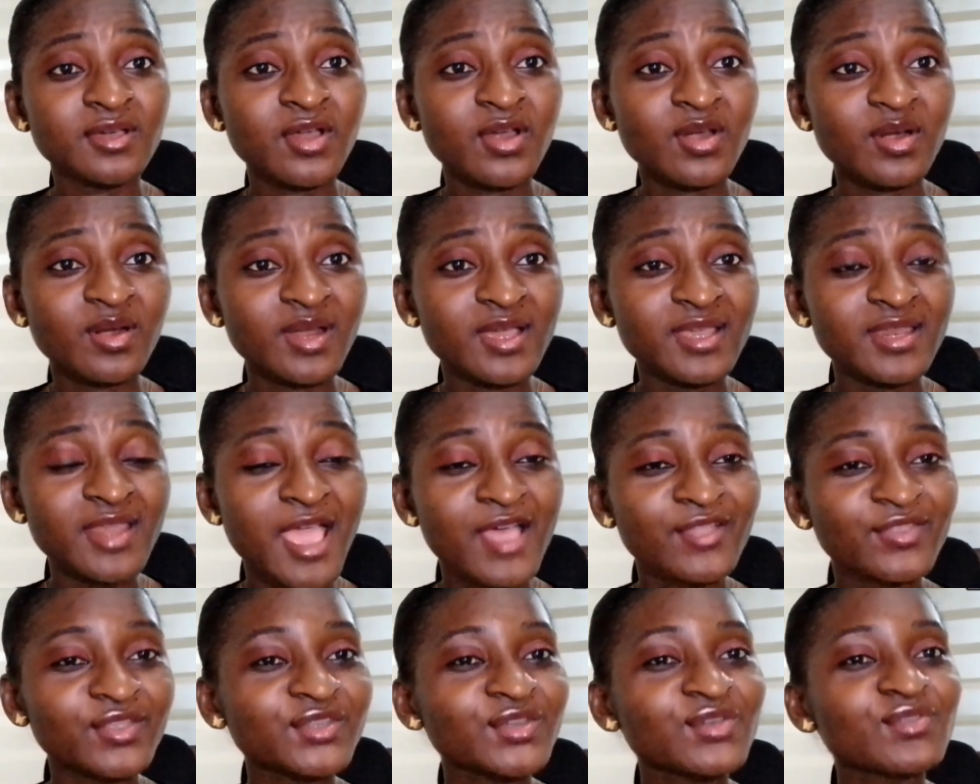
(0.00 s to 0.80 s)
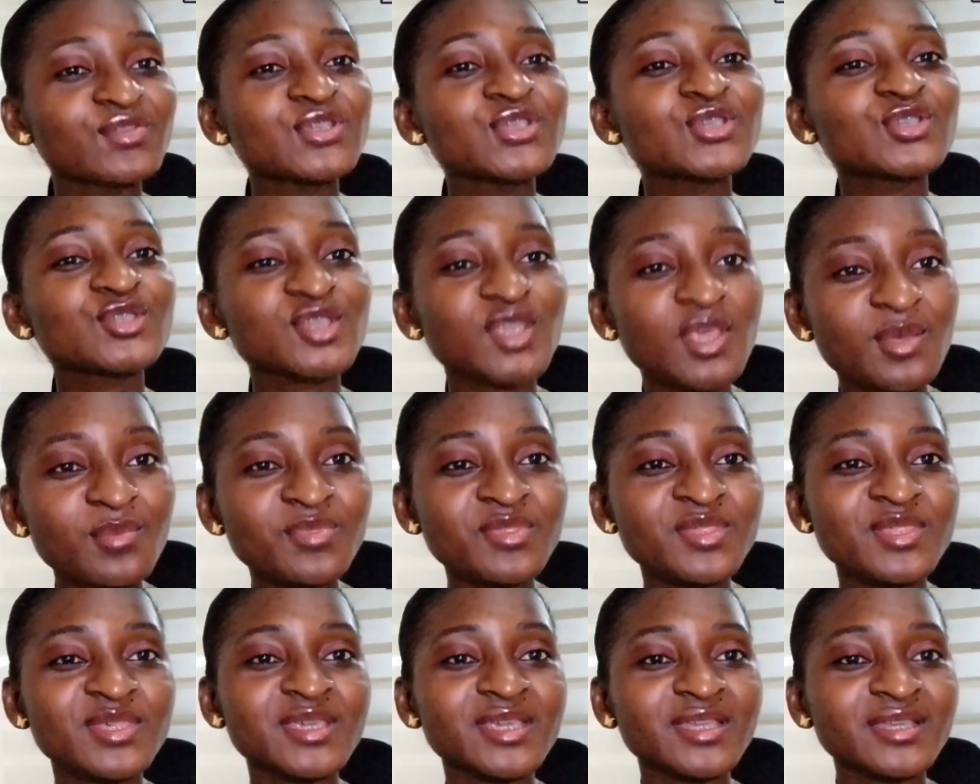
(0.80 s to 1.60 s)
All right, that there is
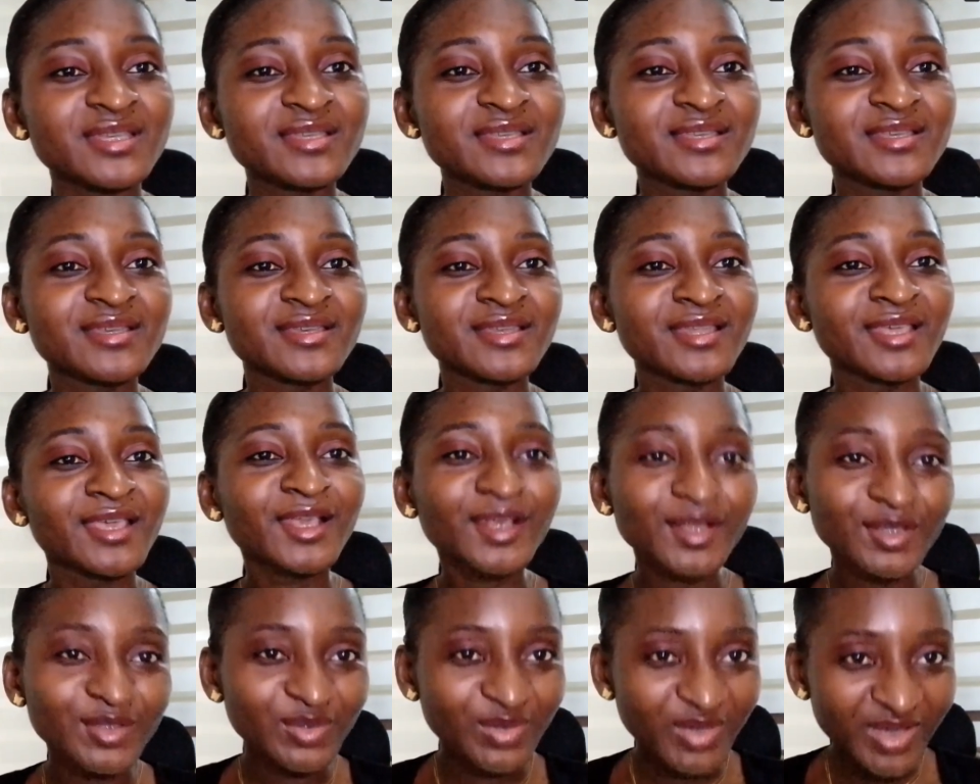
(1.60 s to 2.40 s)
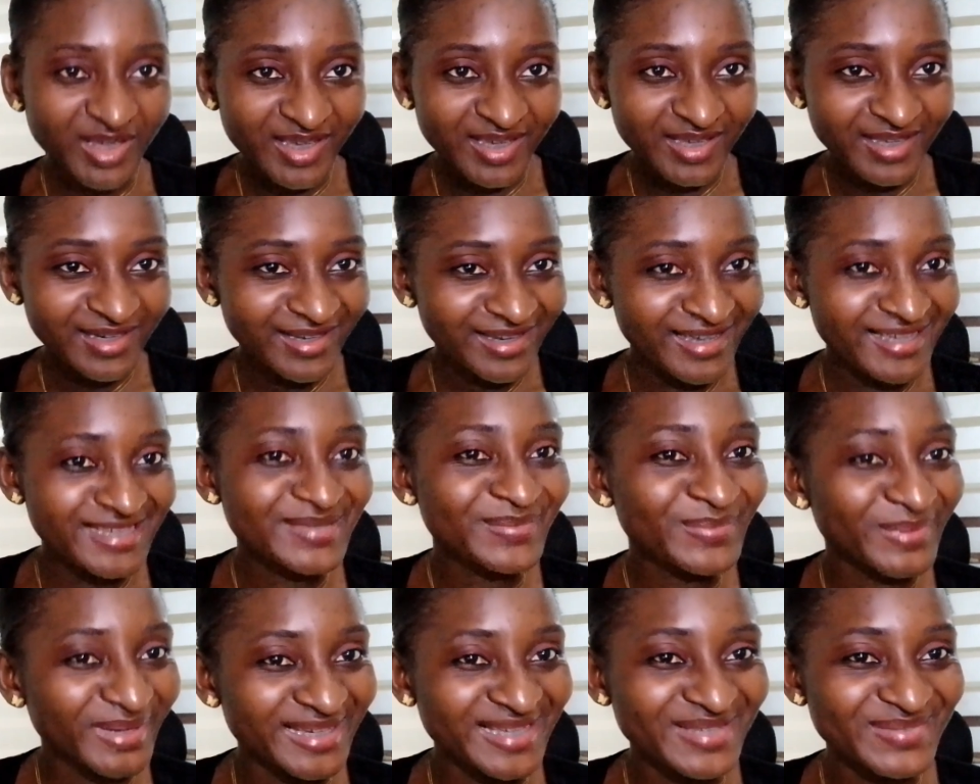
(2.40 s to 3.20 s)
something in your head
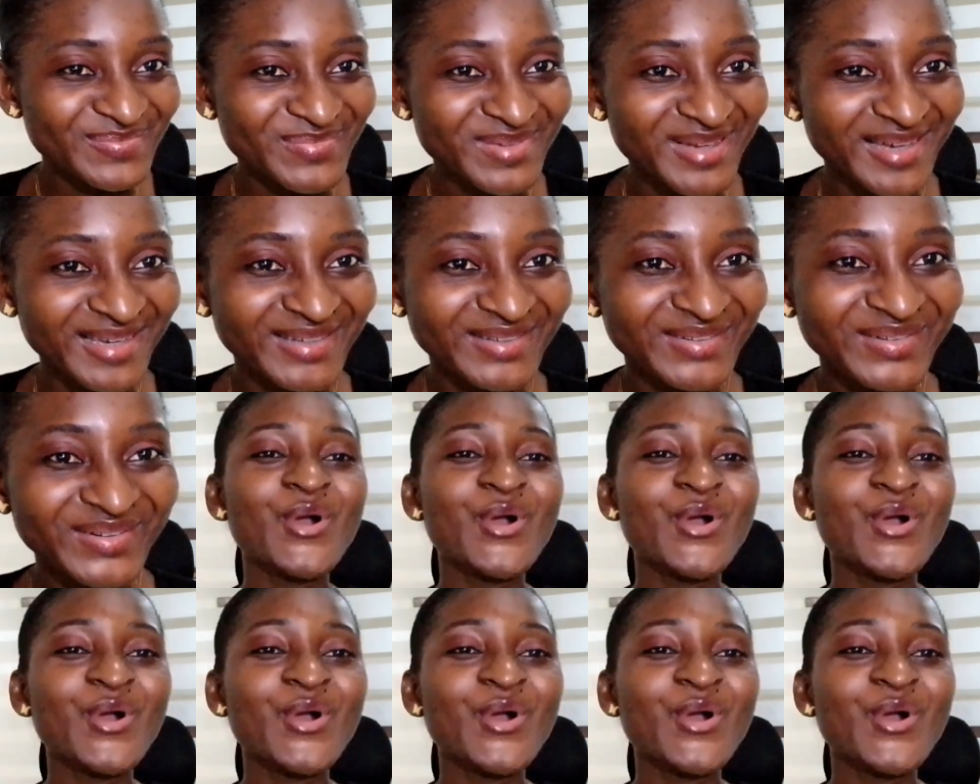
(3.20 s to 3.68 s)
as big as mine.